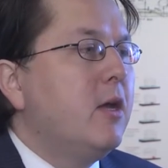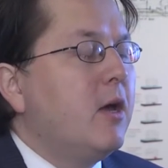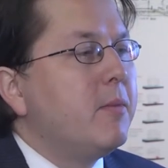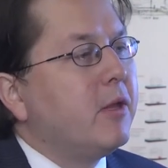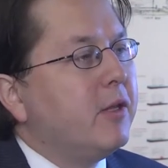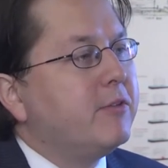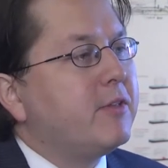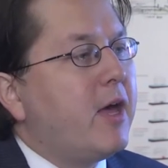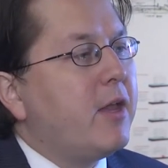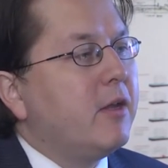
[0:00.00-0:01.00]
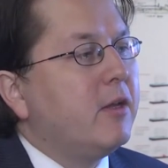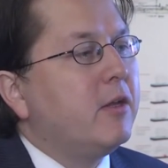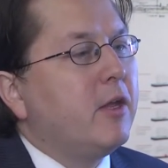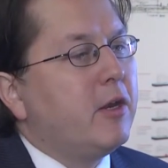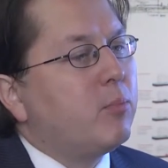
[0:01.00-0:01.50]
I mean, is that a,
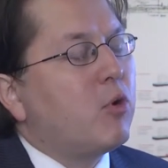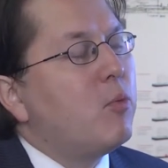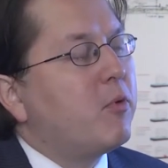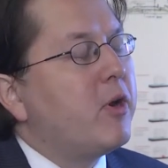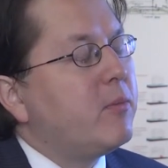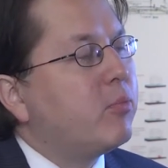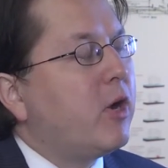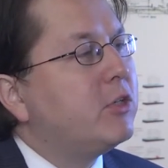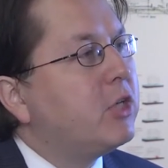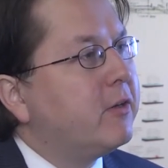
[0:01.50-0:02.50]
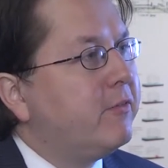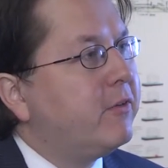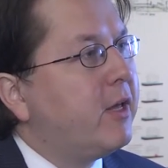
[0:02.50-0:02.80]
an appropriate project for